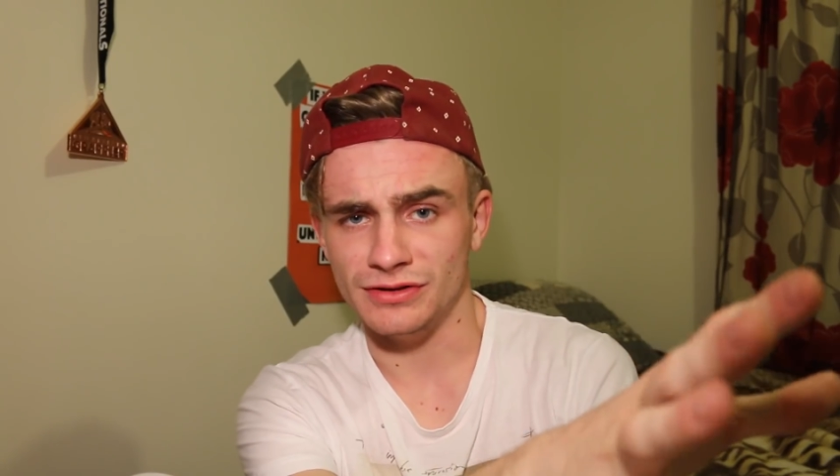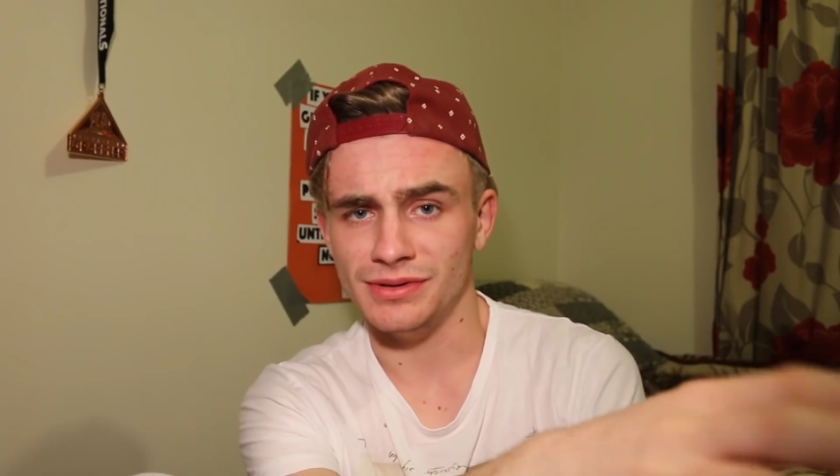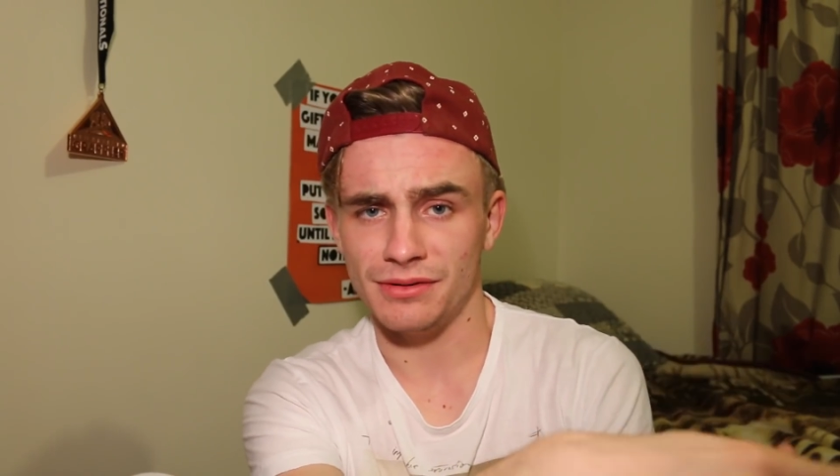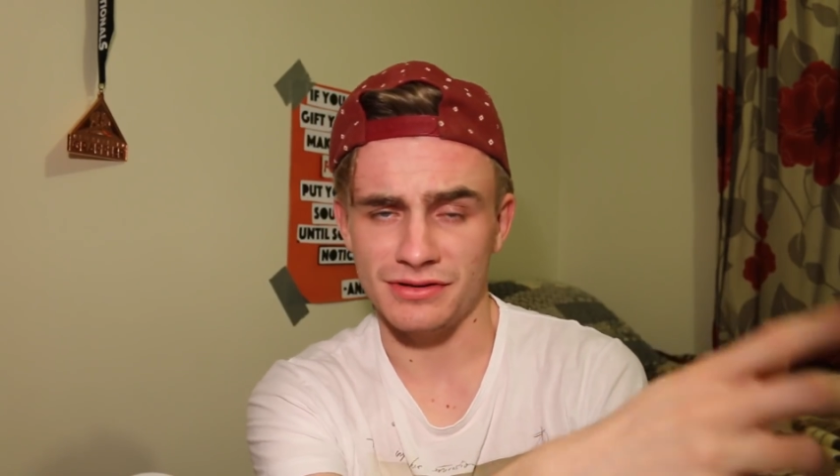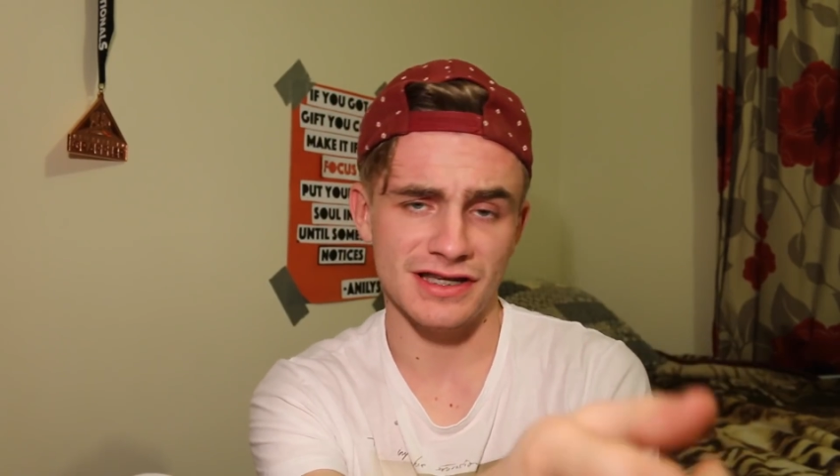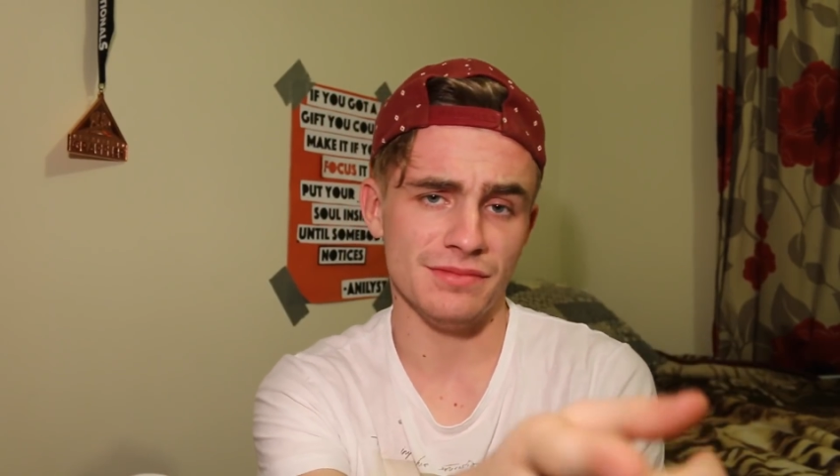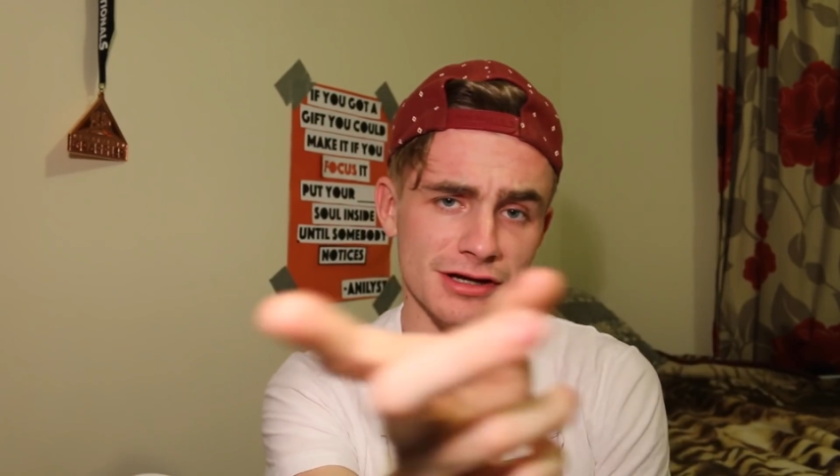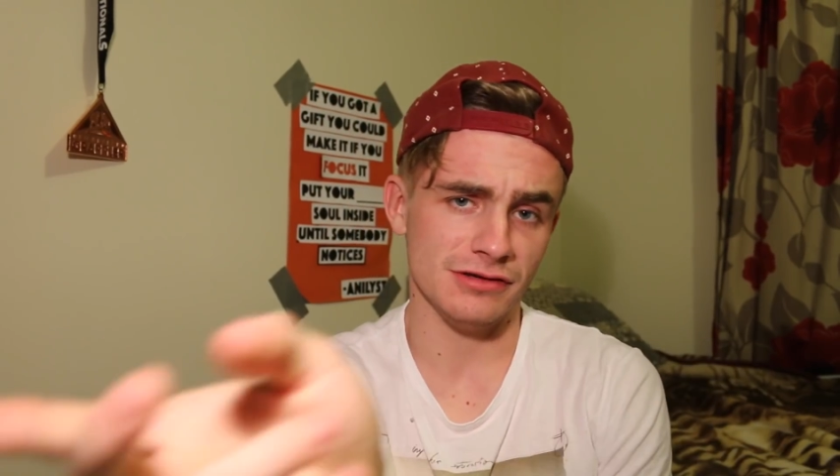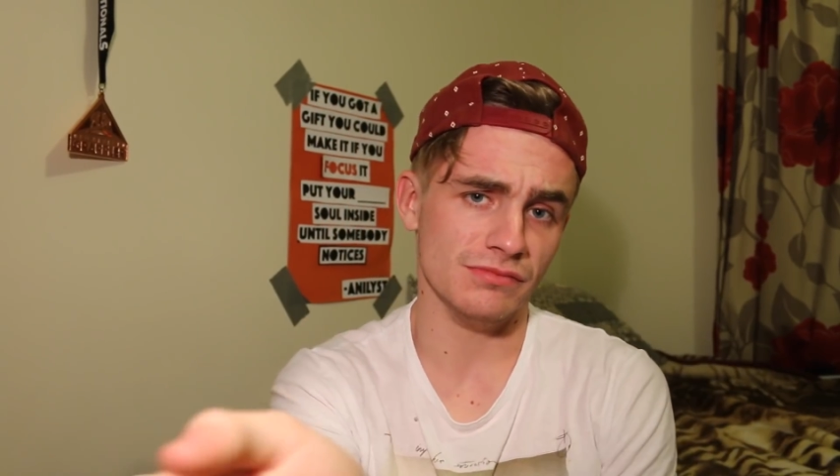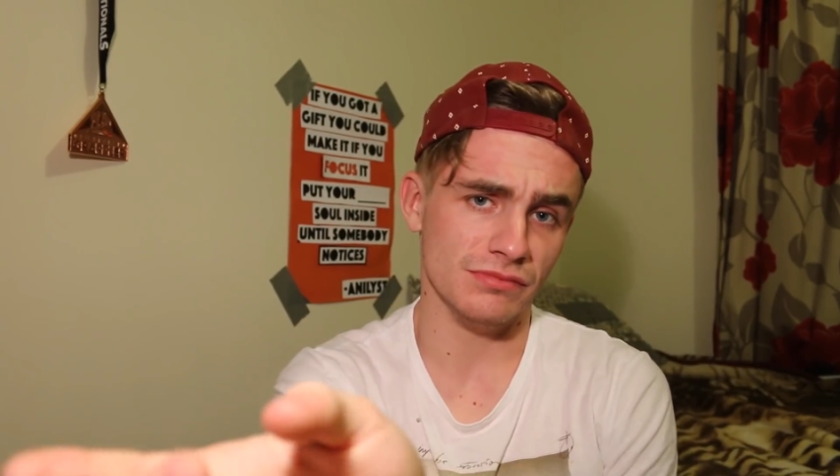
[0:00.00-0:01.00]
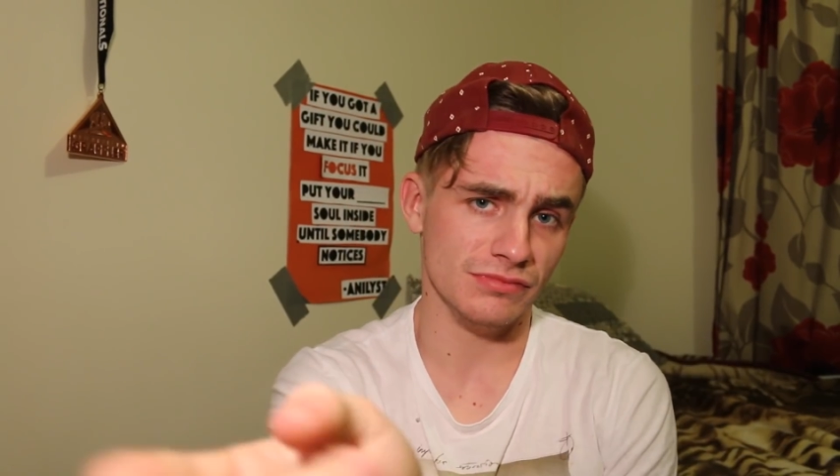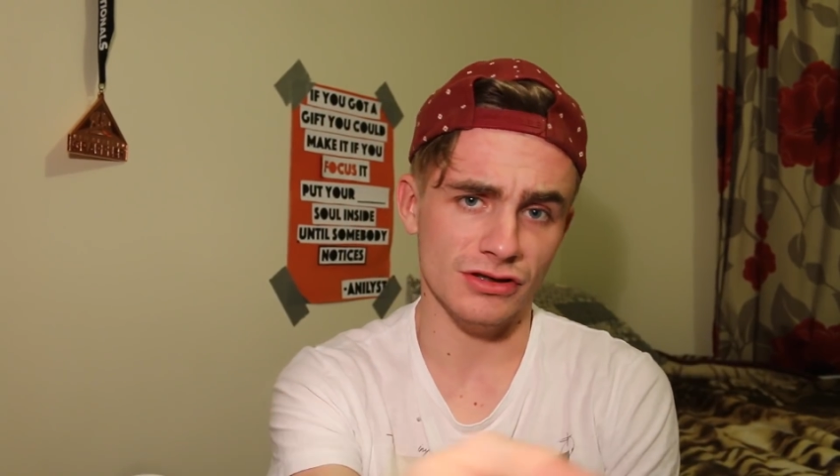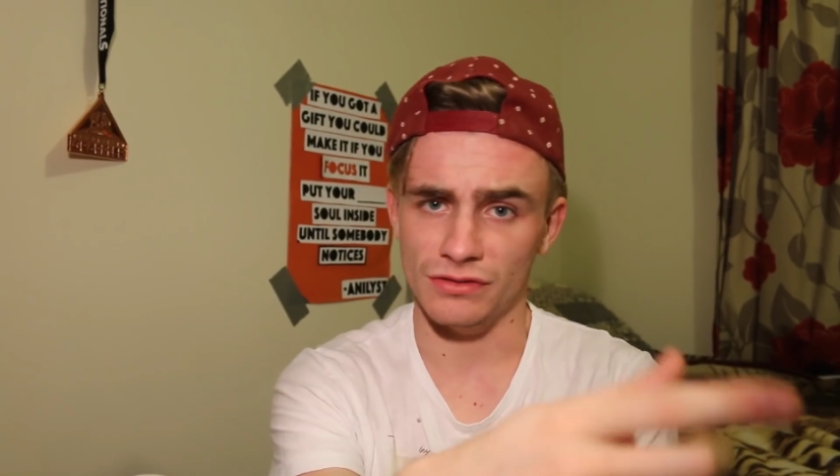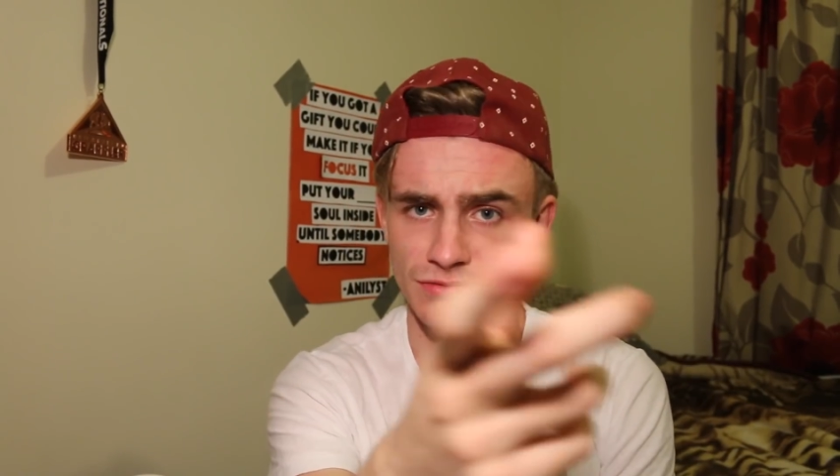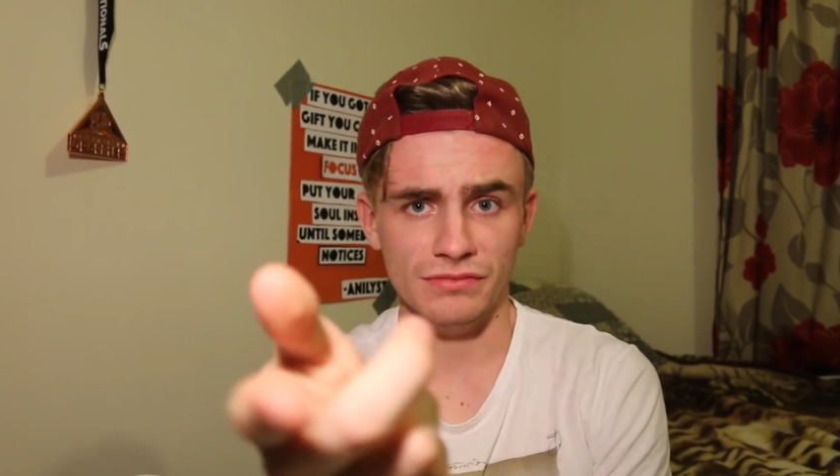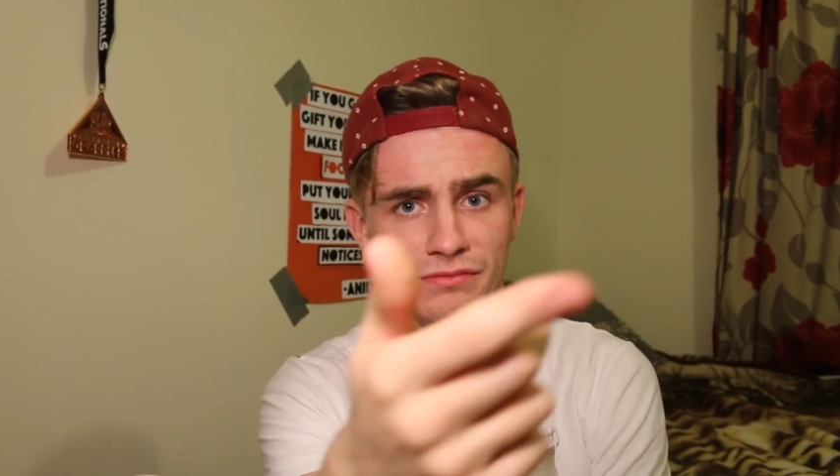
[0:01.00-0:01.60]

to be able to see my, you know,